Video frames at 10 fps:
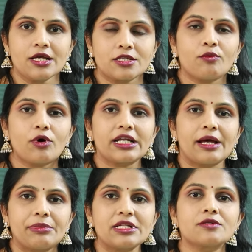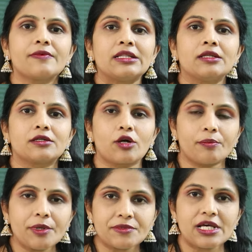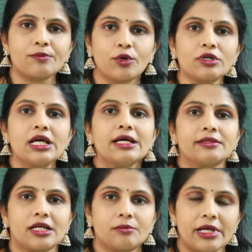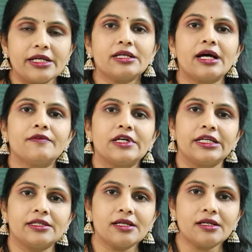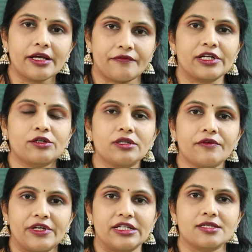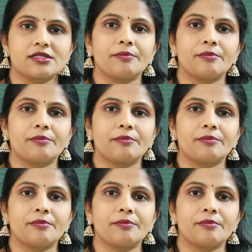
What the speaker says: So what happens when the top-ups are more, that might have a little effect on the fetus.